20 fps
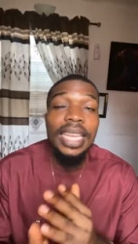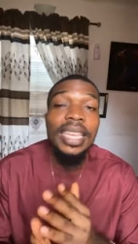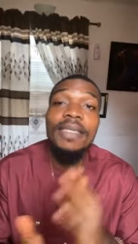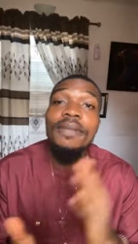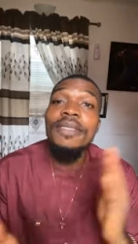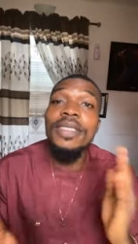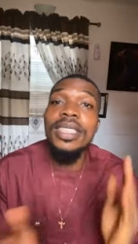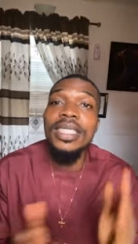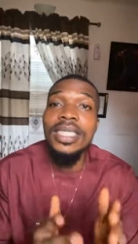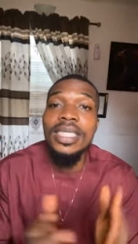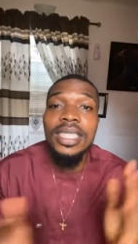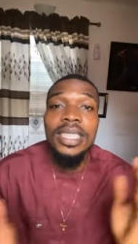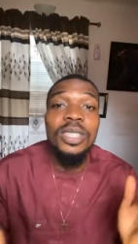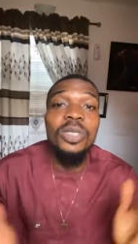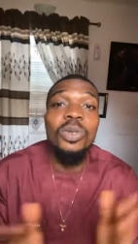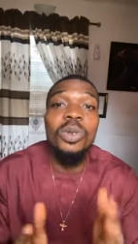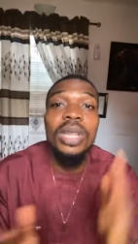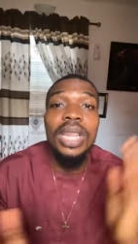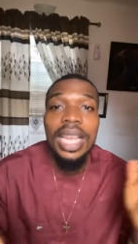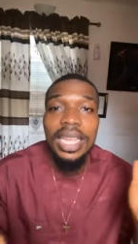If this
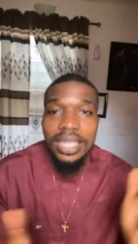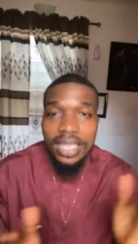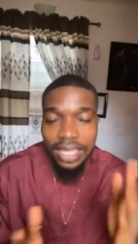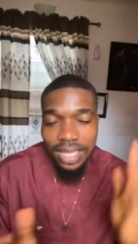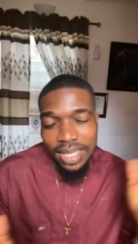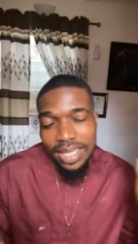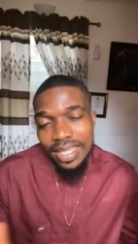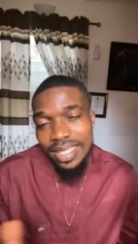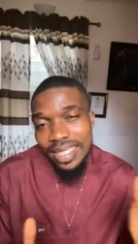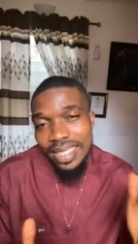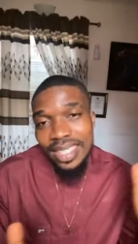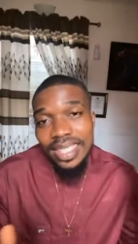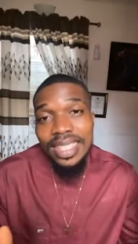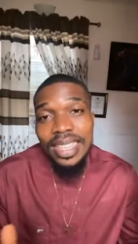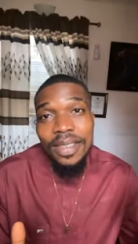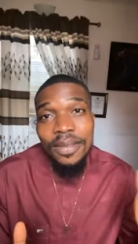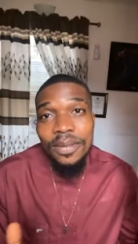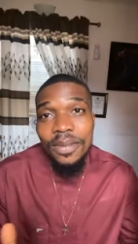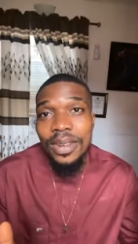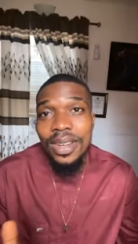thing to last
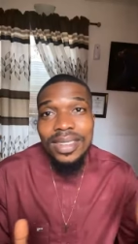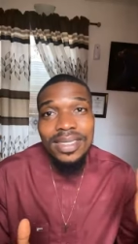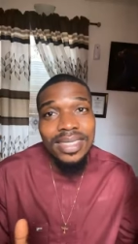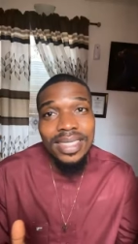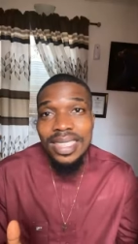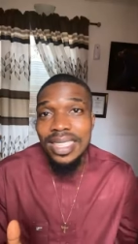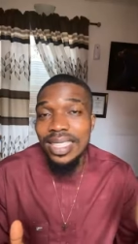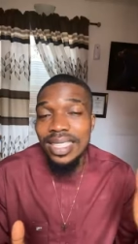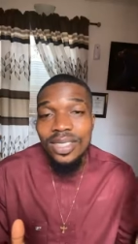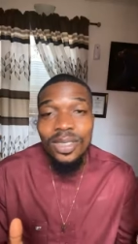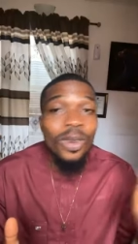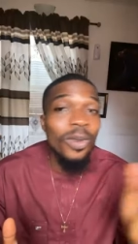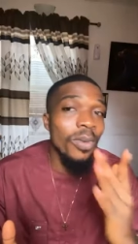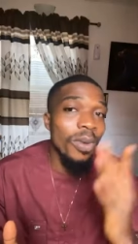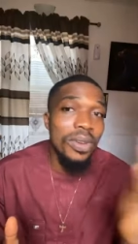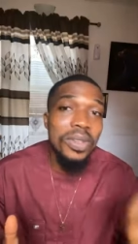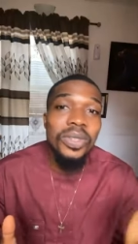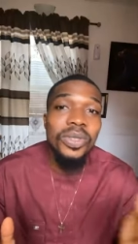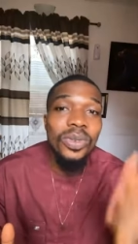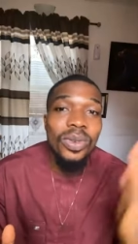
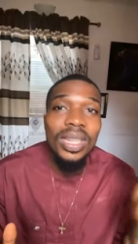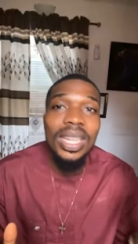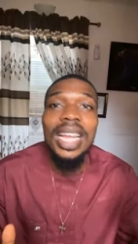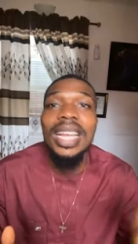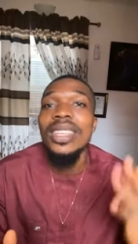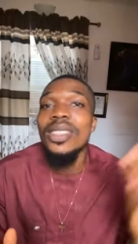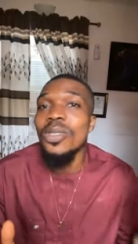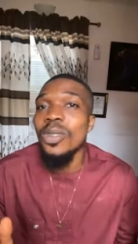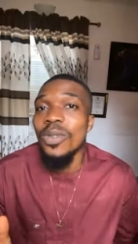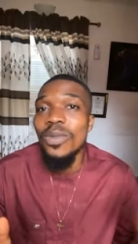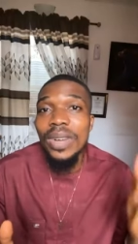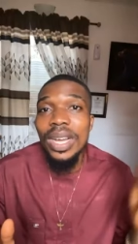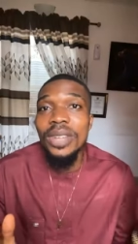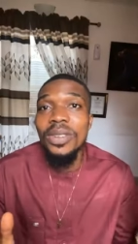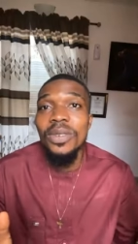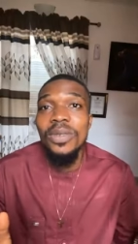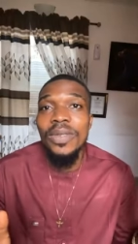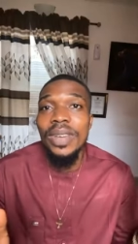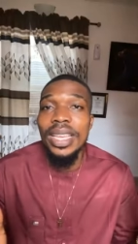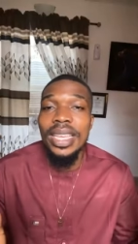don't worry, it will last over
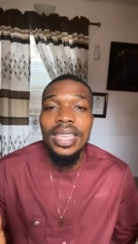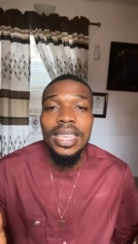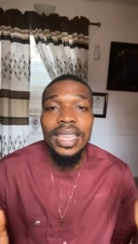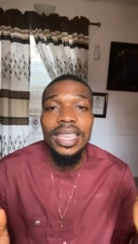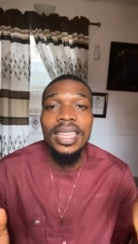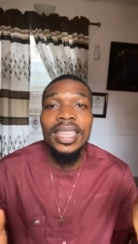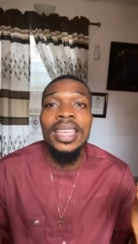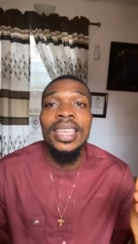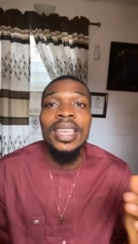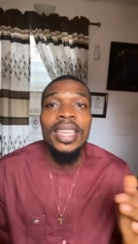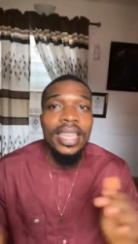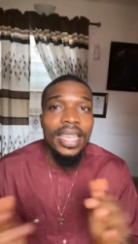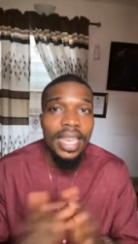and over again.